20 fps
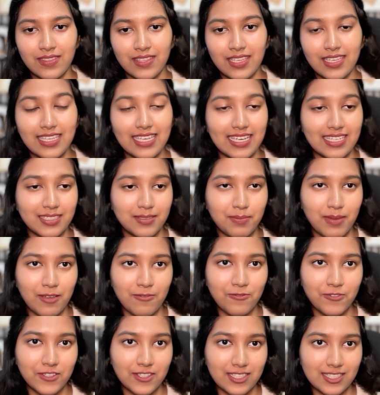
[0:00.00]
Yes, my
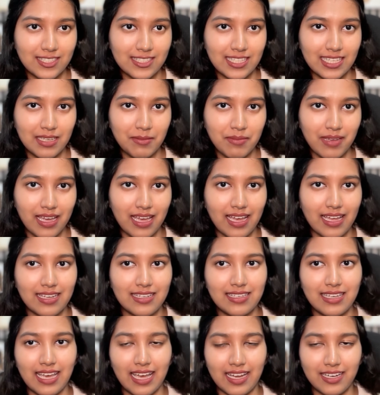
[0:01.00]
first name
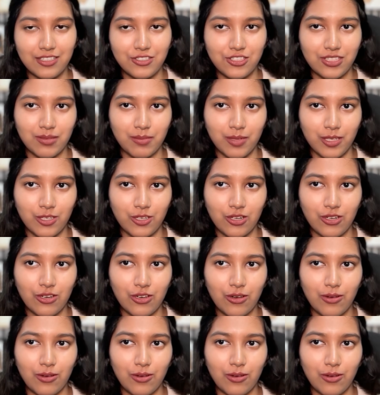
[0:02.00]
and @gmail.com.